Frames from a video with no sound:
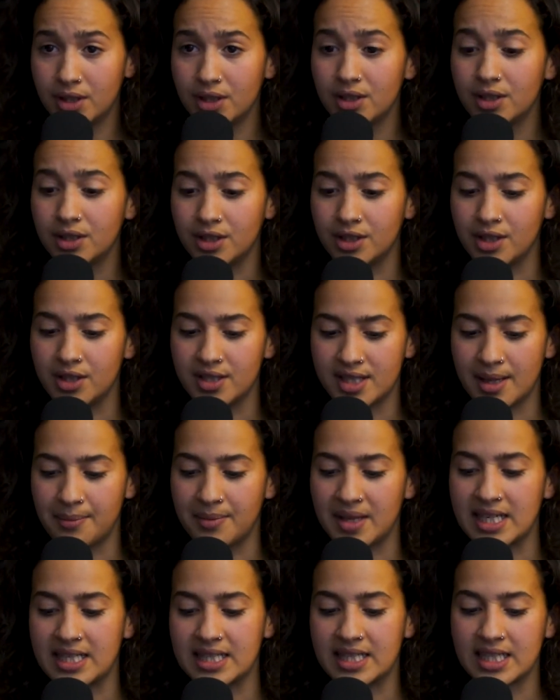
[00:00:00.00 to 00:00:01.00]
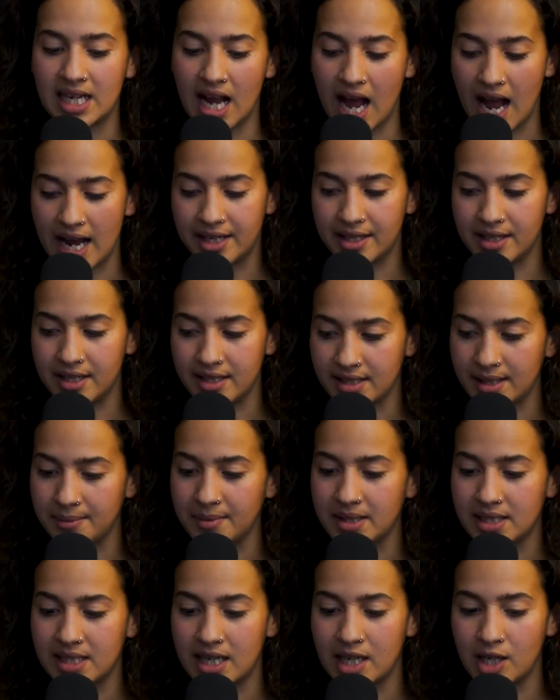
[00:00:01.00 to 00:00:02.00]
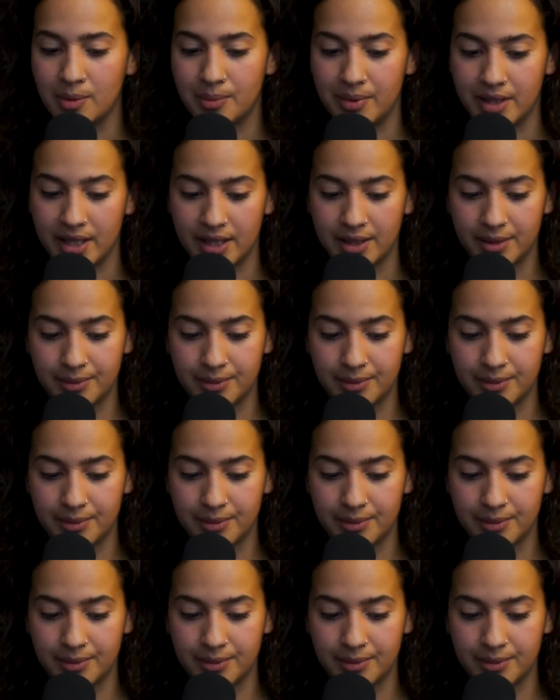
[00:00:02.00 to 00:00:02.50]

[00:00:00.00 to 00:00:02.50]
you know, something to guide her, something to help her.